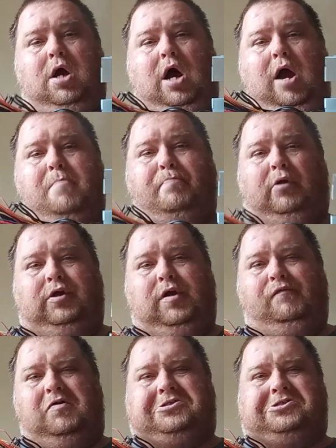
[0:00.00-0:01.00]
I believe
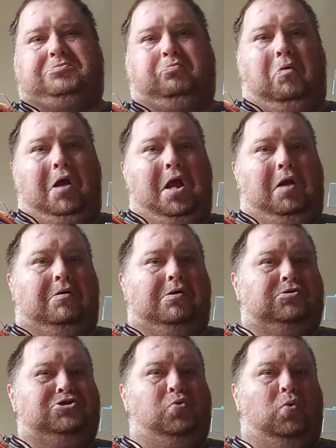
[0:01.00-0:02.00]
it's right
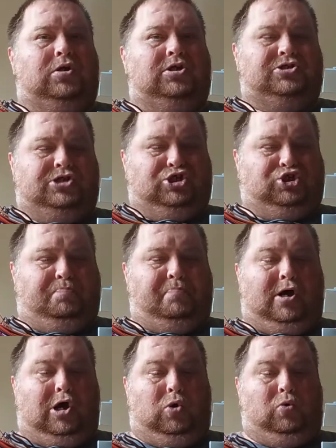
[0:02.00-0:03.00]
around 20 cents a
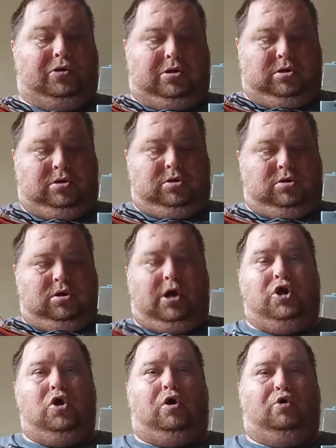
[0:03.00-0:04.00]
pound a
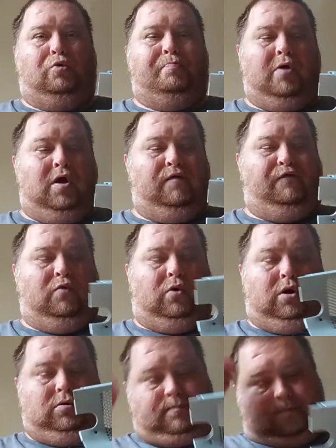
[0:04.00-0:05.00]
yard will pay for
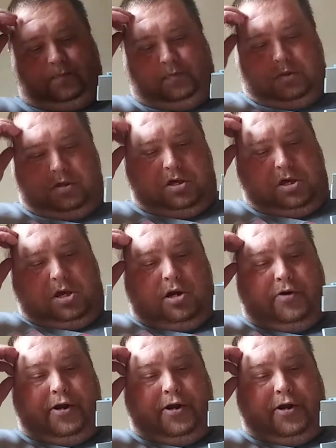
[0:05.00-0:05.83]
it.